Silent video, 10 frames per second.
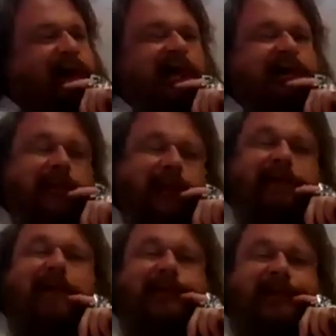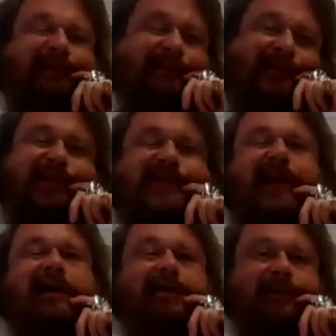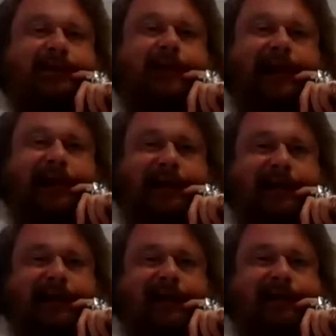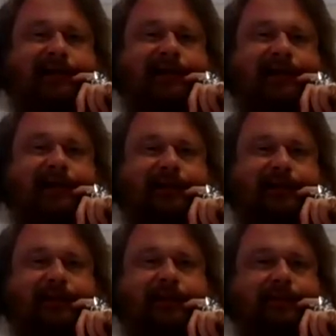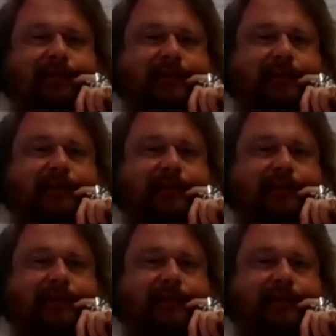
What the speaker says: you tell us a bit about the different styles you work in then, so that, you know,